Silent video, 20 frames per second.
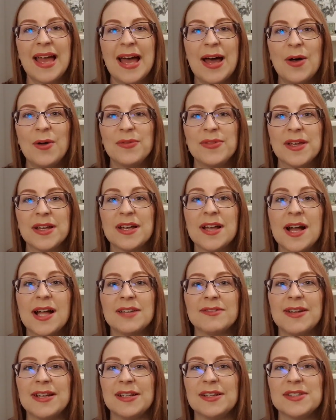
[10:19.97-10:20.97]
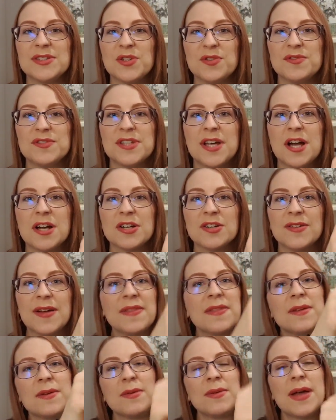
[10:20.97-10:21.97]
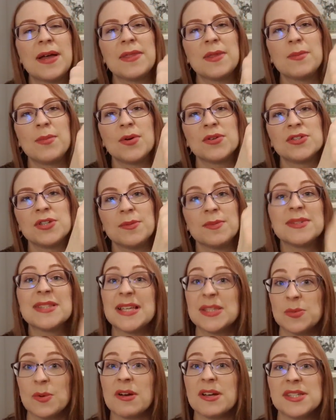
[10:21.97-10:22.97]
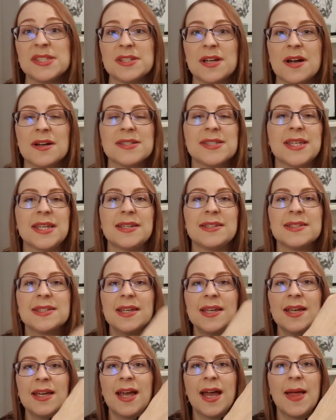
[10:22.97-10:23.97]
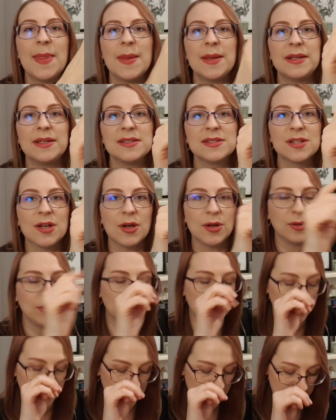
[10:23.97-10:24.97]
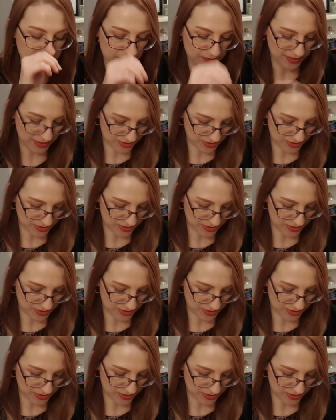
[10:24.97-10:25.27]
how the colouring like sort of darker at the bottom, because that's where I started, and then it's going lighter